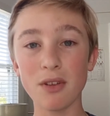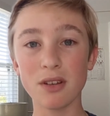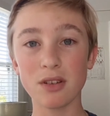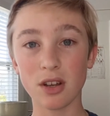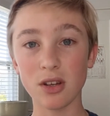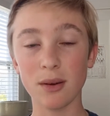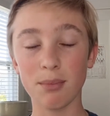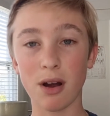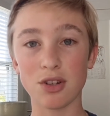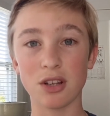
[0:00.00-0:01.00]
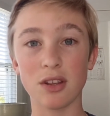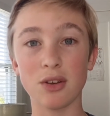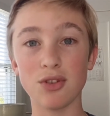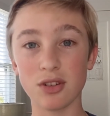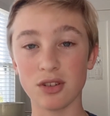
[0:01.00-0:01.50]
this succulent project that
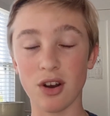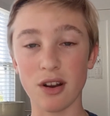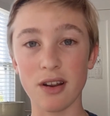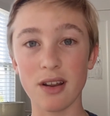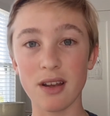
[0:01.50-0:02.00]
you just started,